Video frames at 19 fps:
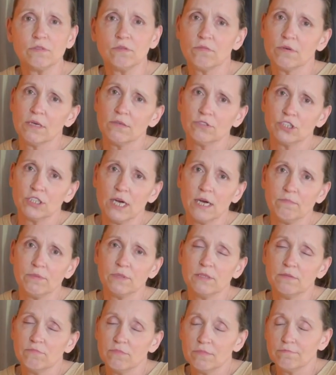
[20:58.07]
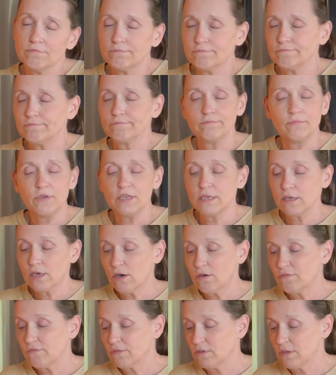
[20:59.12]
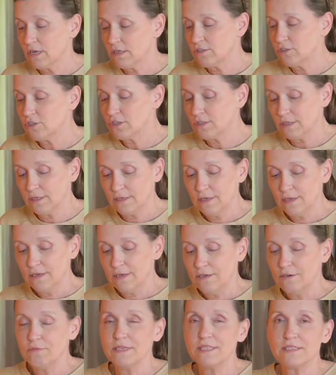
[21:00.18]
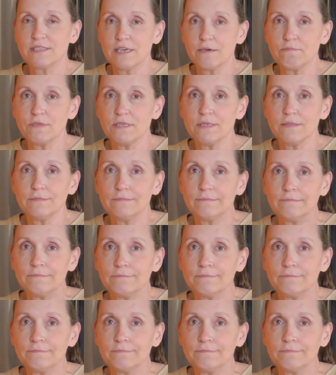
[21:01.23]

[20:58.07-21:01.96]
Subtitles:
We were out shopping and we didn't go for lunch. We skipped it.